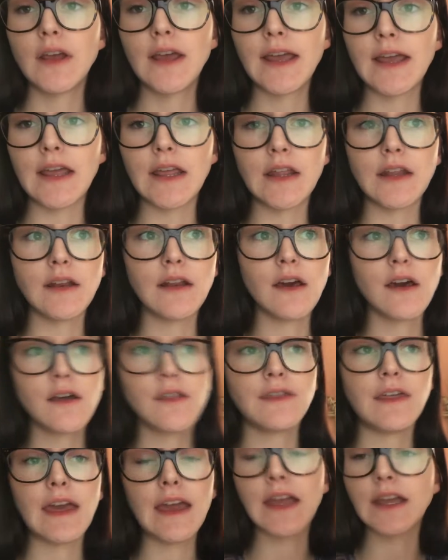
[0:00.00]
and
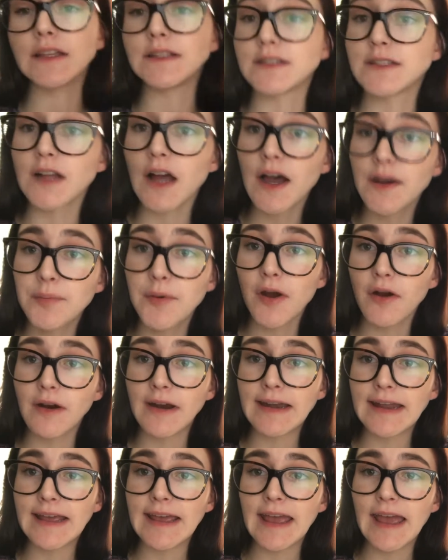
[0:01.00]
they can stop our
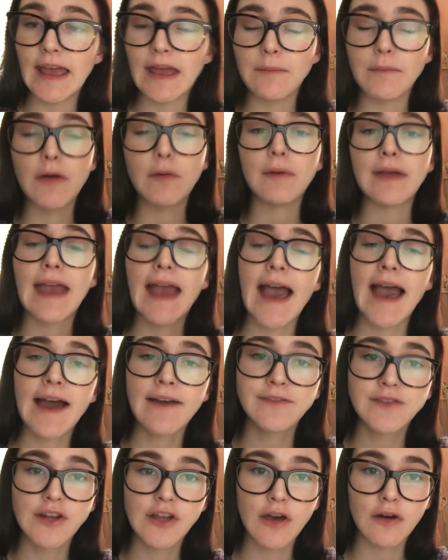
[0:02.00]
running game and we
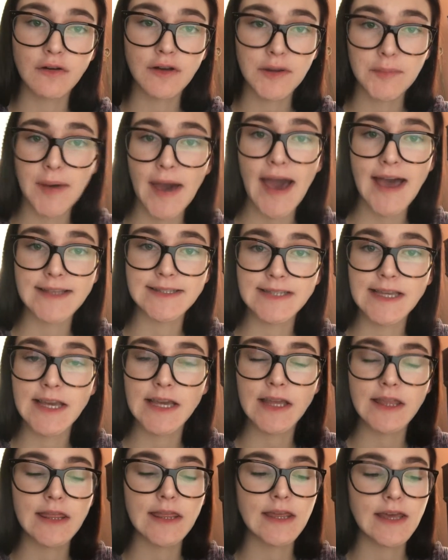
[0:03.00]
have to go into
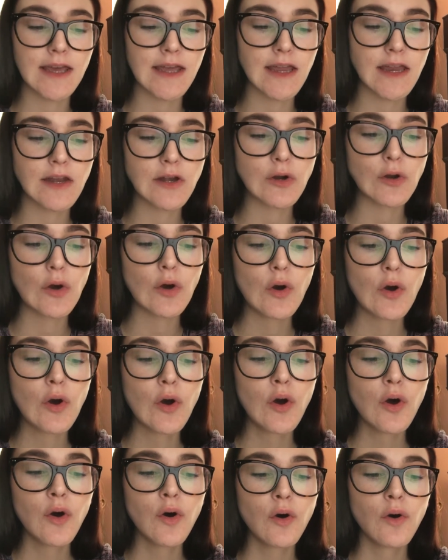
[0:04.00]
passing, then
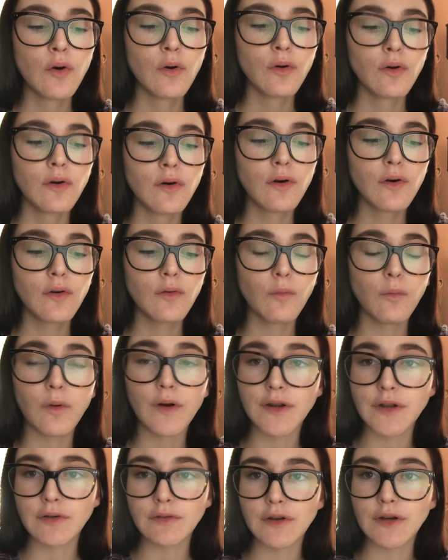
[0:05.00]

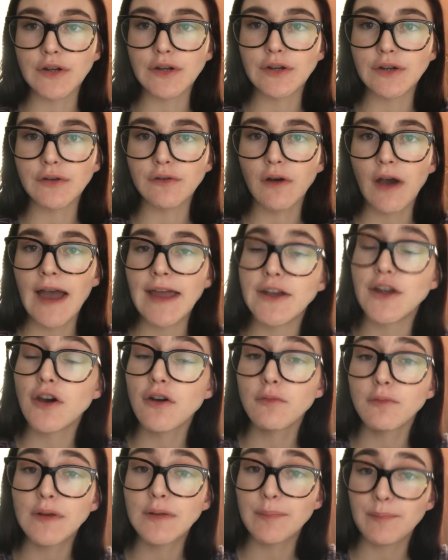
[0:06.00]
what are you going to do? I
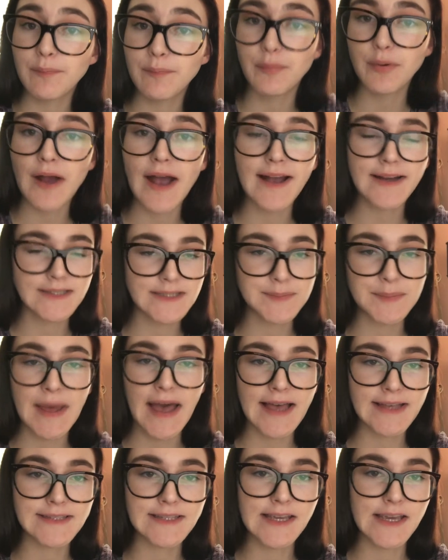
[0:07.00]
know we practice
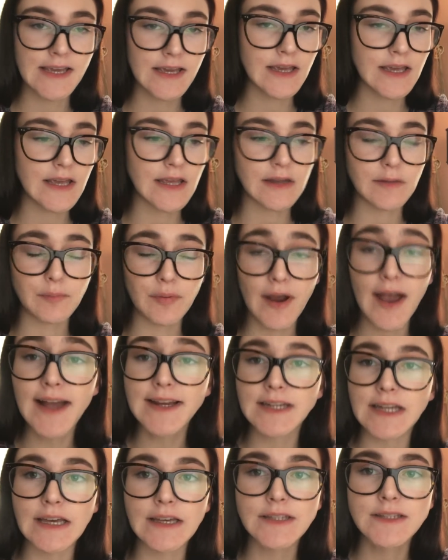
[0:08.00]
passing in
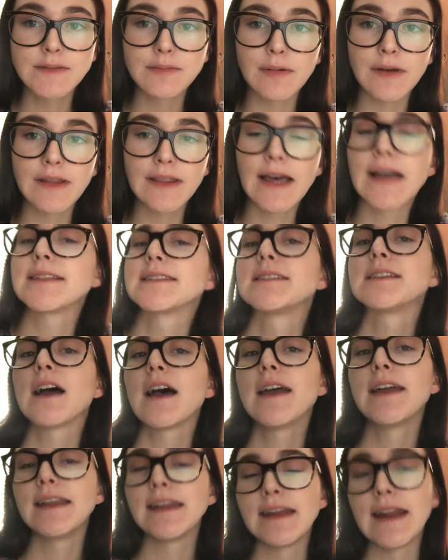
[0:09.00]
practice, but that's
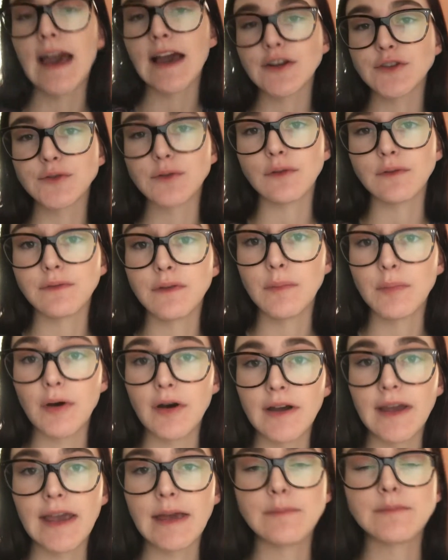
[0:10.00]
not in an actual
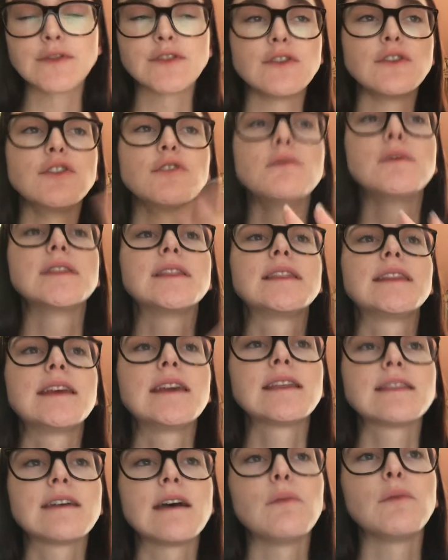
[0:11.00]
football game. So you would
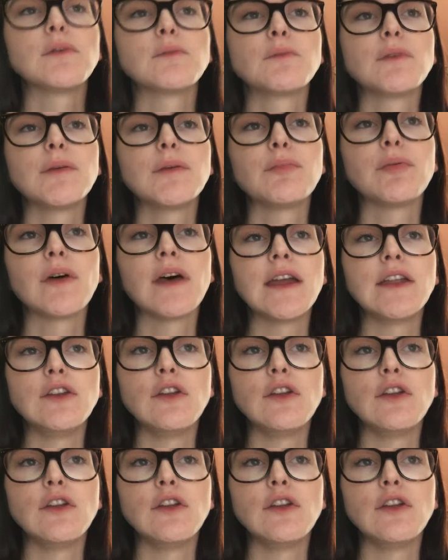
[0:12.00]
think that when we play